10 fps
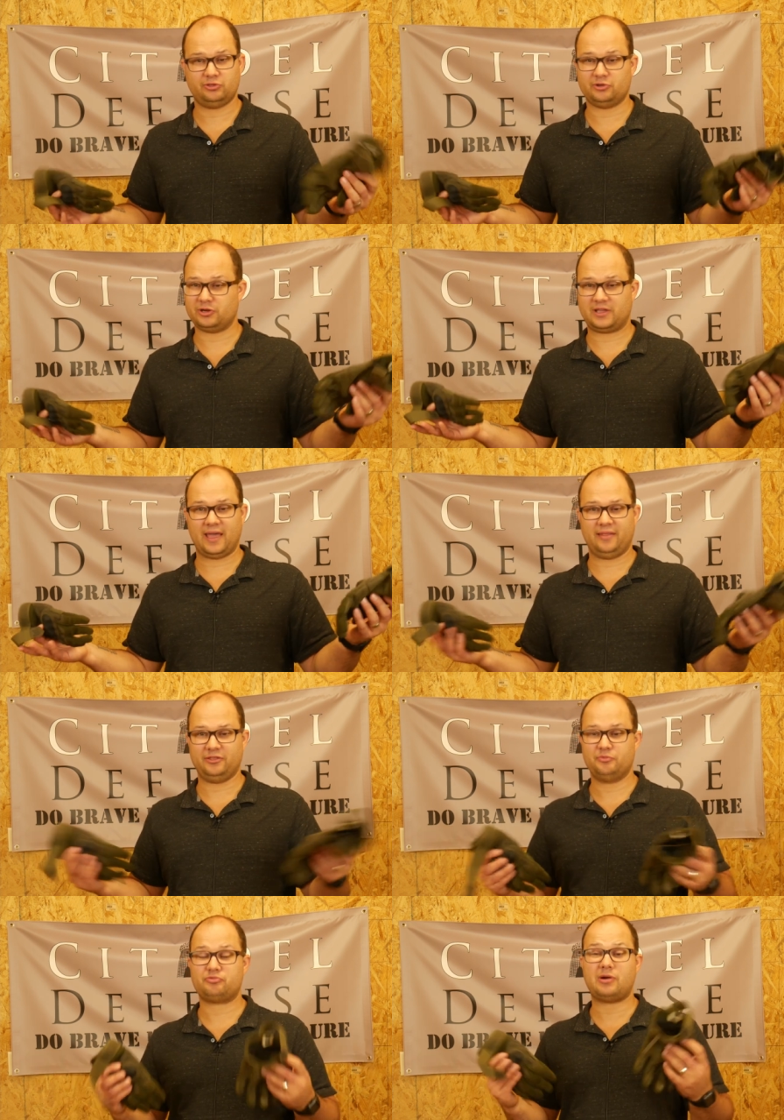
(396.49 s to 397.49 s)
There
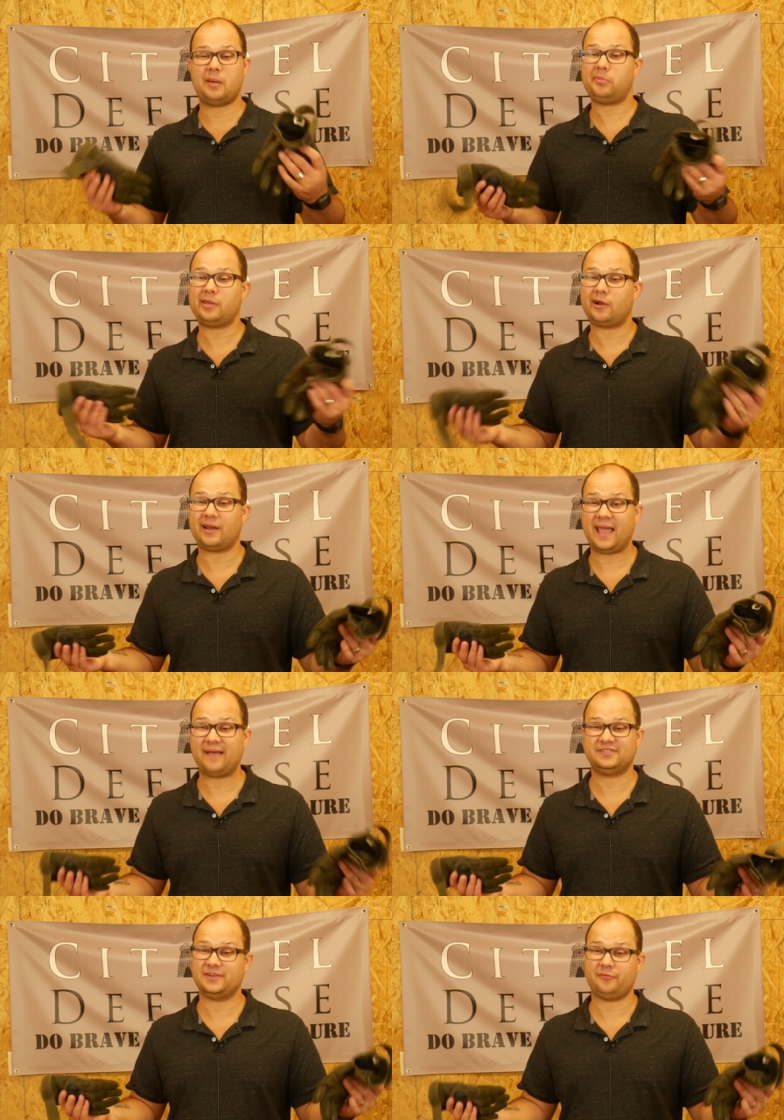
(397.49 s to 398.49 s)
again, you probably already
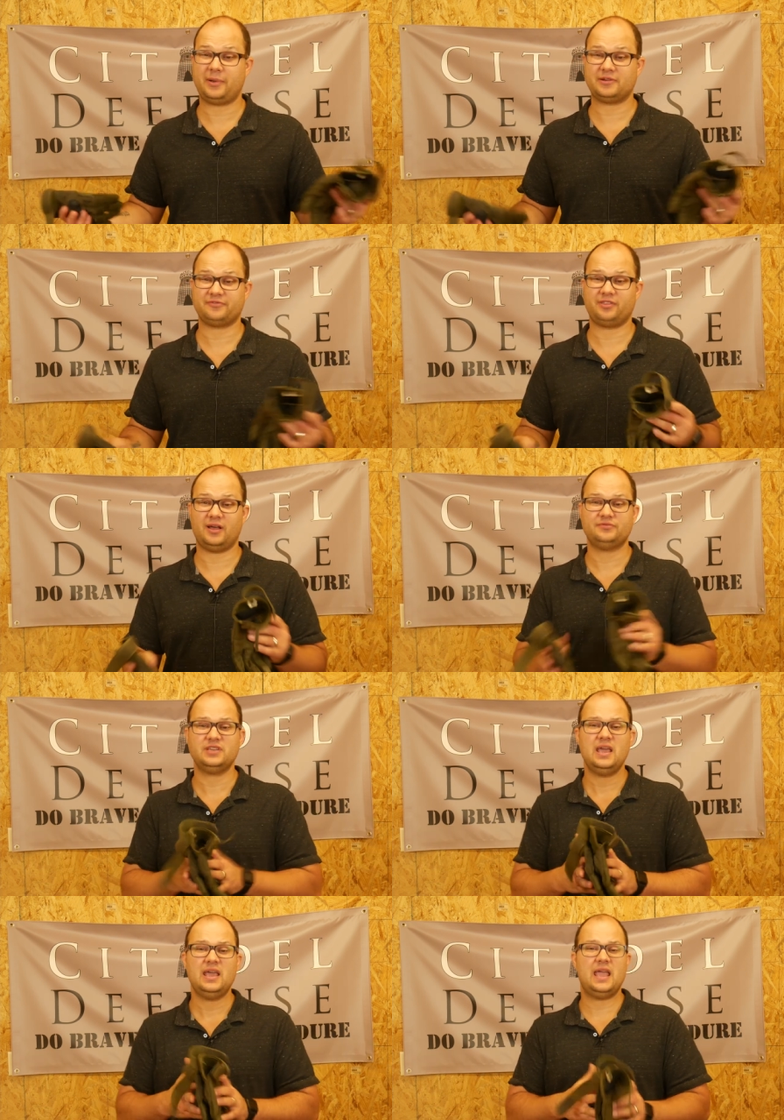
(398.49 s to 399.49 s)
have several pairs of gloves.
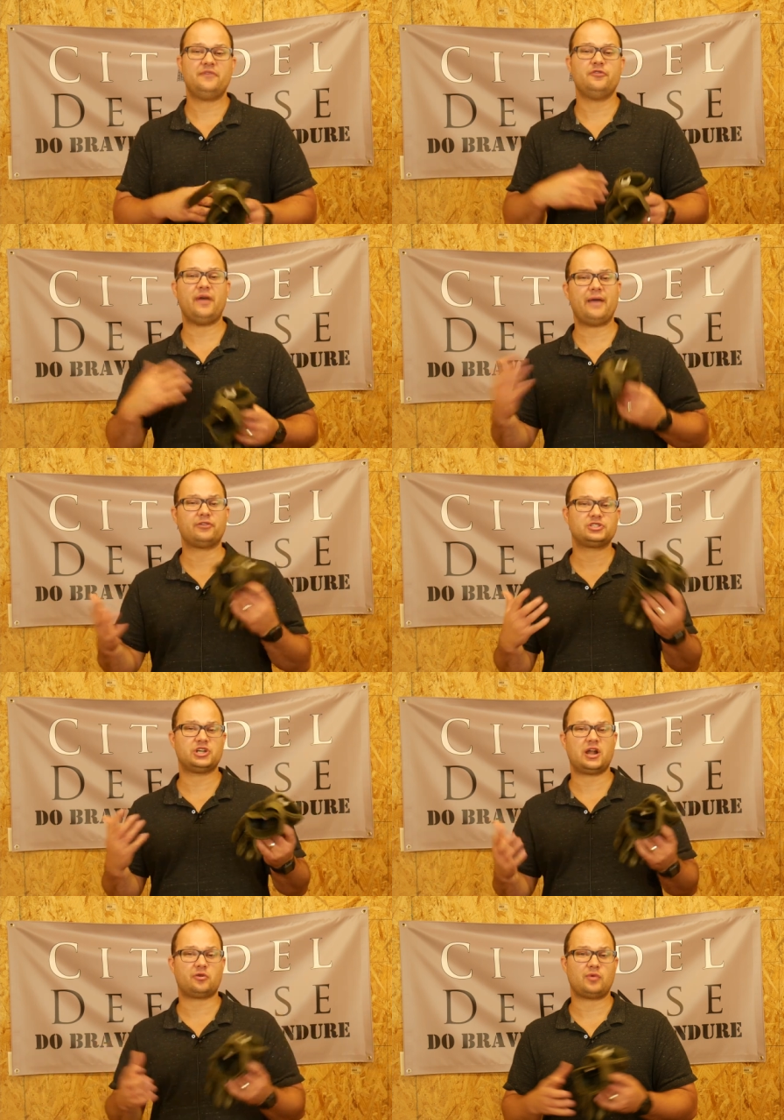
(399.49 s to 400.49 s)
If you've ever
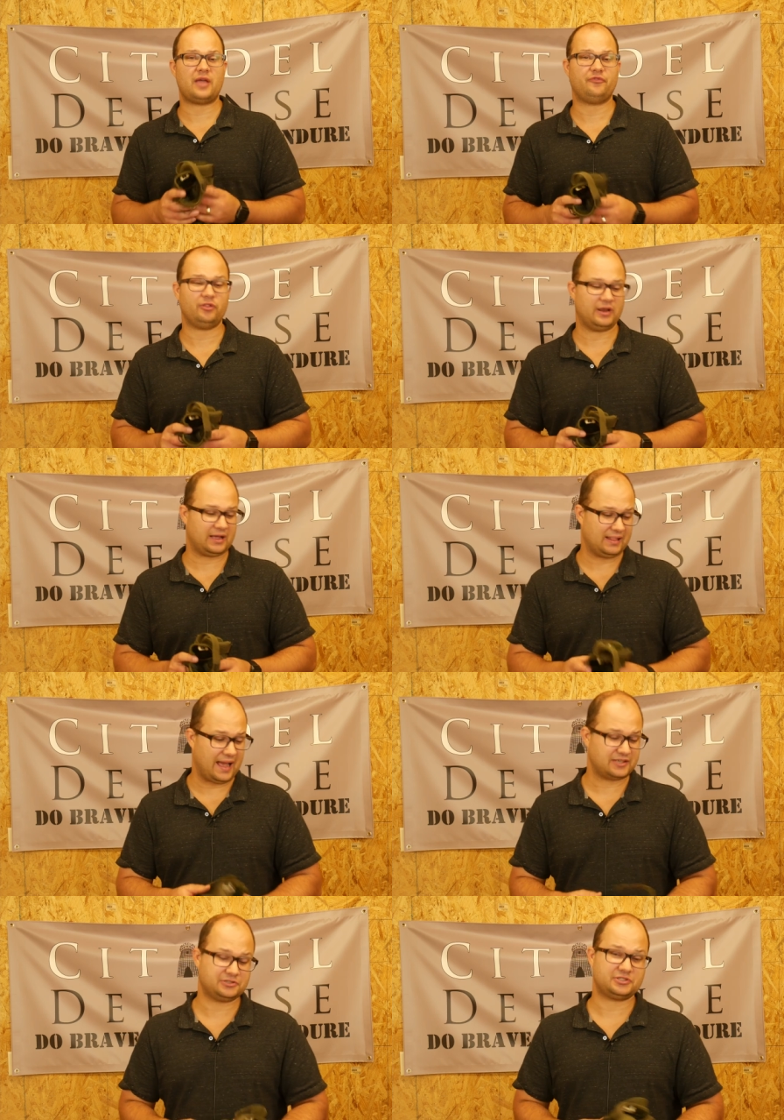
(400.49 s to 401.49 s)
shot a rifle in a
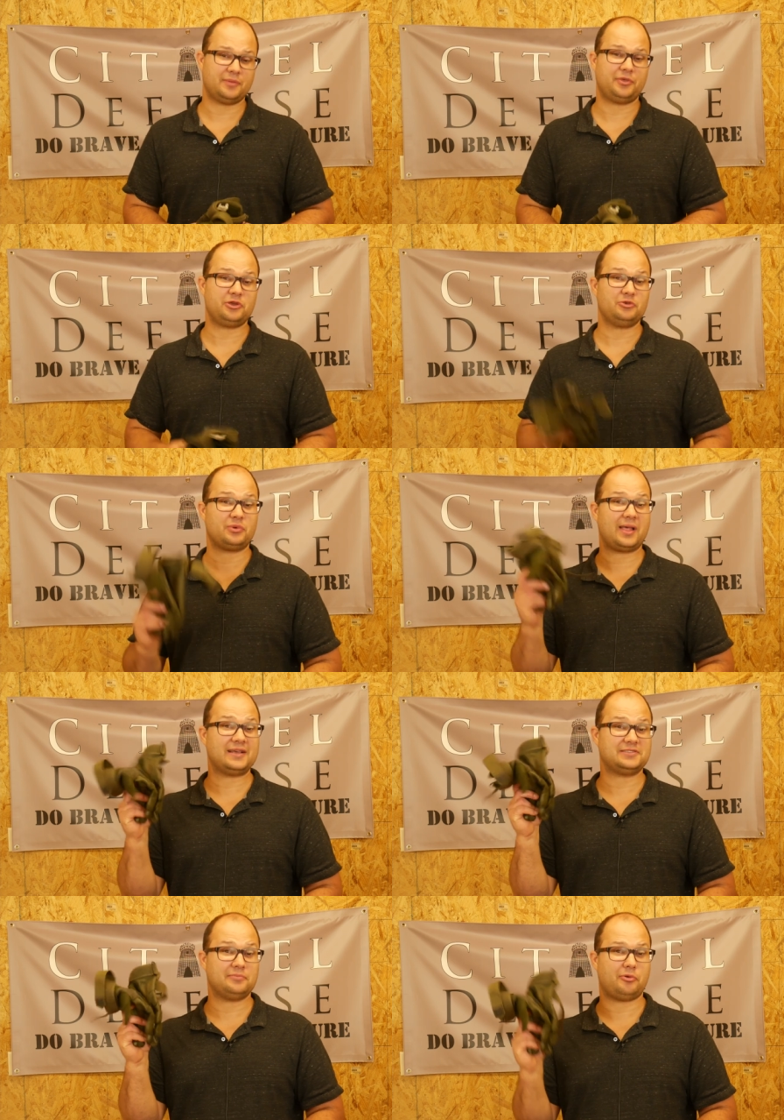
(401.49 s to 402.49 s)
class or something, you
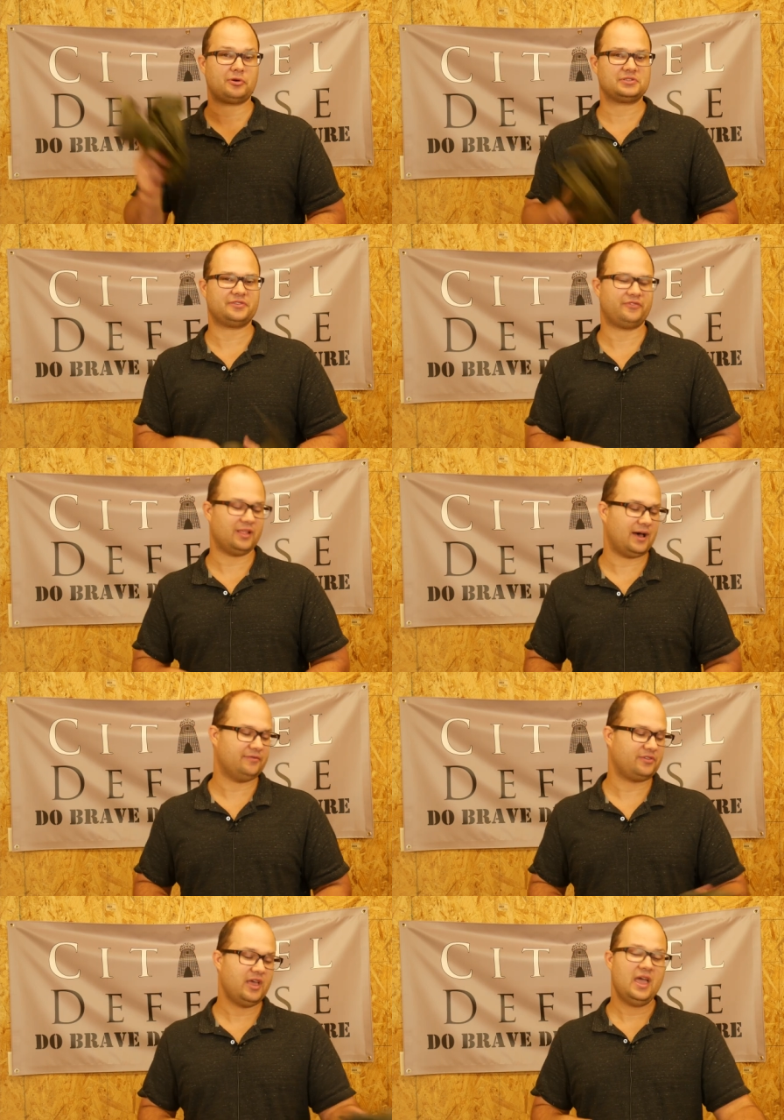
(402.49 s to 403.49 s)
realize the importance of gloves,